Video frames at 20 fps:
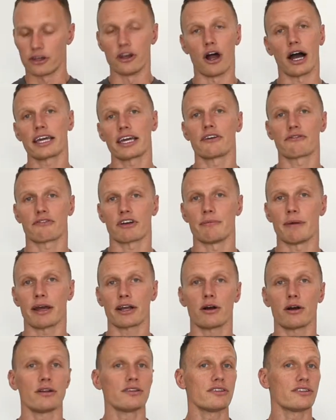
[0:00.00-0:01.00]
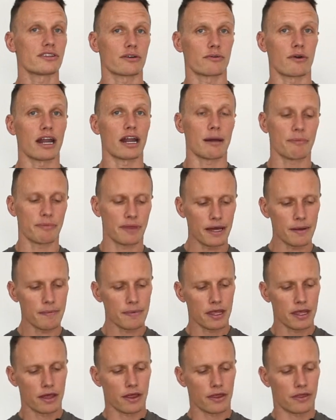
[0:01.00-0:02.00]
the Nike Free Metcons are right up
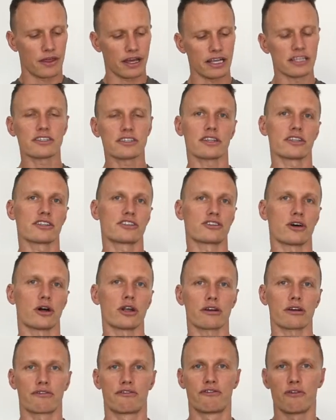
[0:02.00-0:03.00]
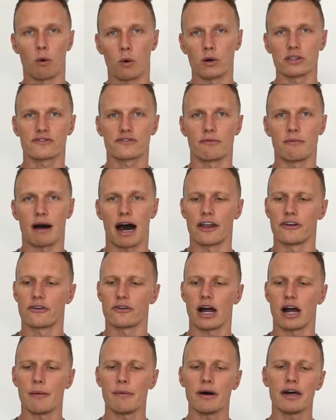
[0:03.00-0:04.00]
there. These are the Sonic 4s from
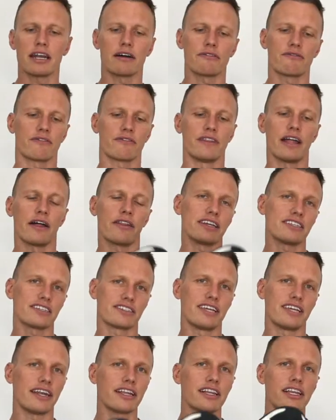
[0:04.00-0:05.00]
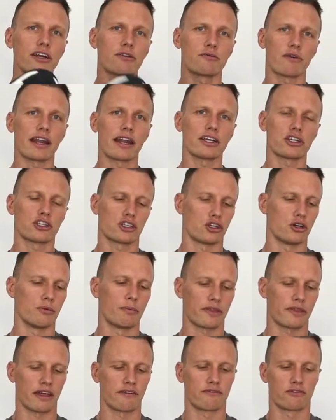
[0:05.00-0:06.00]
Under Armour. Now these are technically a running shoe,
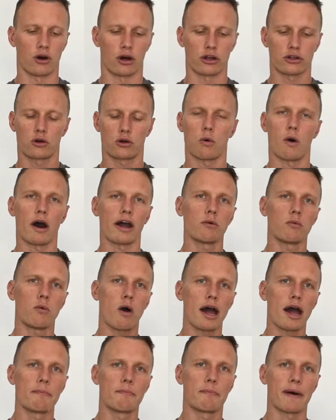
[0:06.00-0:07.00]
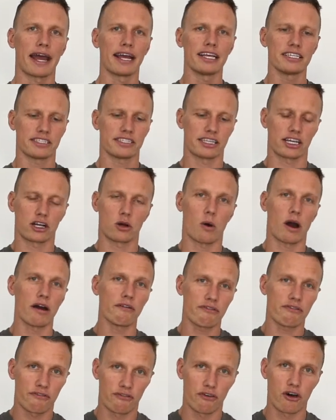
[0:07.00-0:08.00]
but they've got quite a wide base. They're
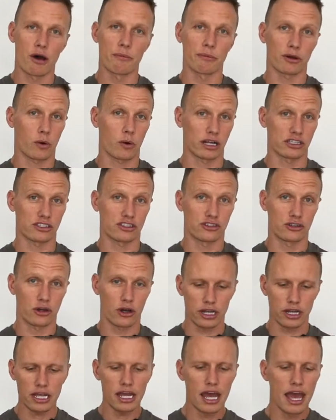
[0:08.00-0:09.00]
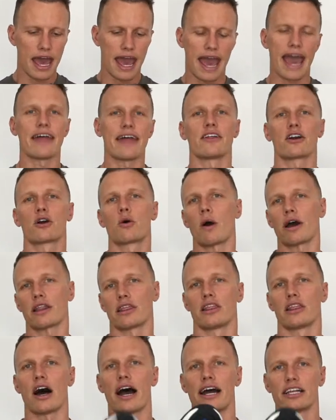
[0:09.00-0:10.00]
quite firm and quite sturdy, and they're quite
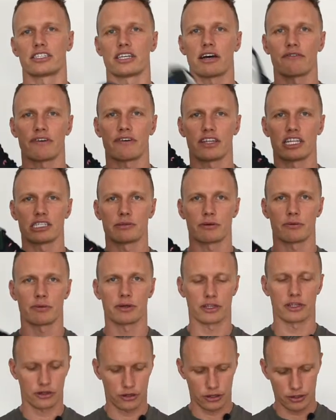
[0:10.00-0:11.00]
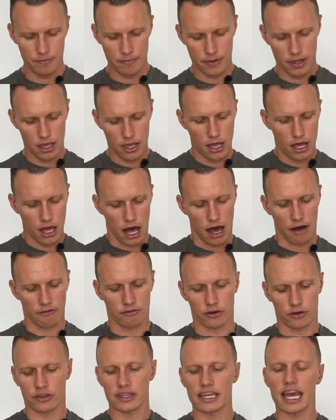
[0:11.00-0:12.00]
light. So I found this to be really good.
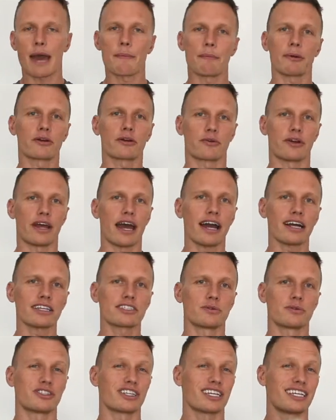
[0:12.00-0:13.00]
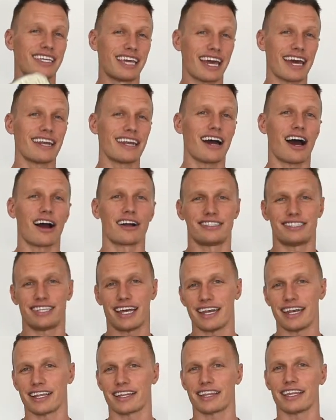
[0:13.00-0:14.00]
I've got the Epic Reacts, which again are
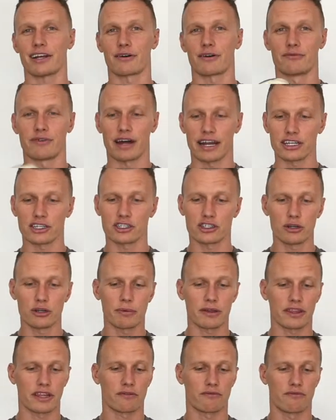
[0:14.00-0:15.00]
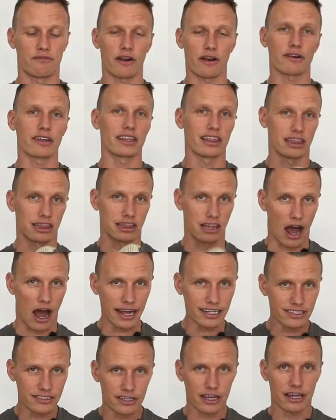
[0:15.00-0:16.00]
technically a running shoe, but they're very
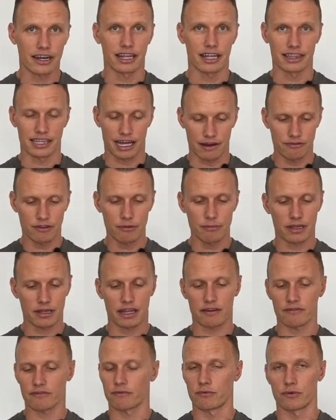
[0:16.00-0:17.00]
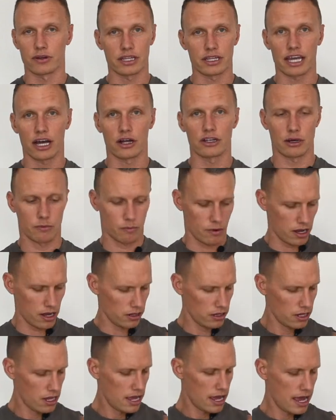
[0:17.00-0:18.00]
light and I love them and they've really held up
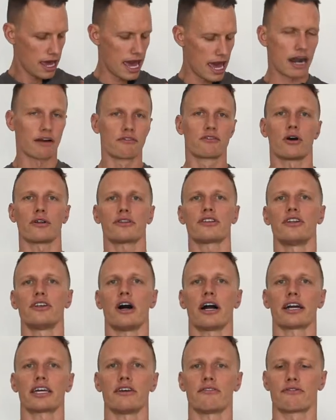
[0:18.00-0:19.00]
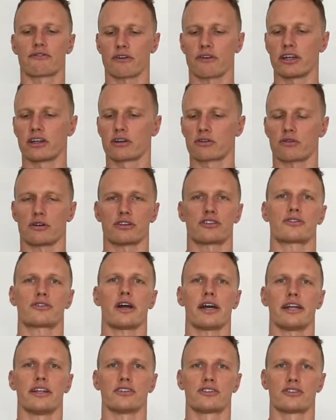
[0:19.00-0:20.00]
well. And I've got the Nike Free Cross
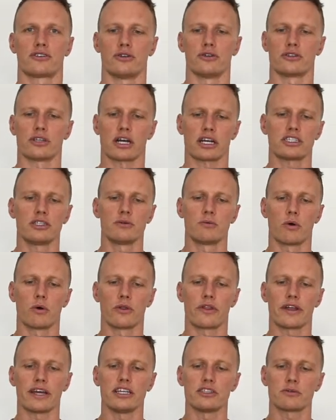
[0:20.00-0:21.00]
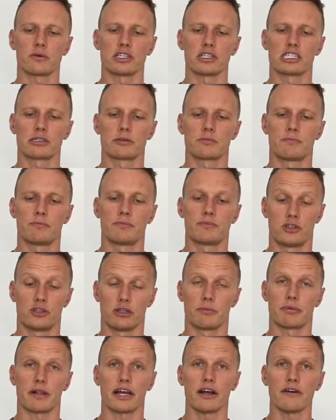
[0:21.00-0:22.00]
Trainers too. So I actually wore these ones
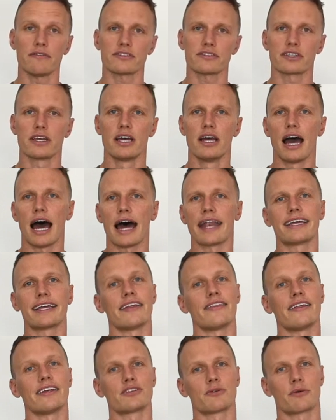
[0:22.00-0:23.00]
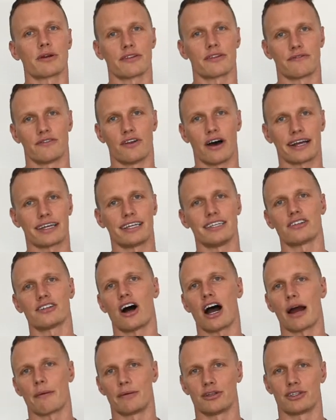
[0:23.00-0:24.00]
to the playoffs. And again, these are one of the Nike's
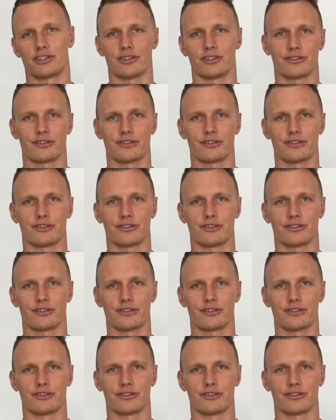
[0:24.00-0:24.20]
hybrid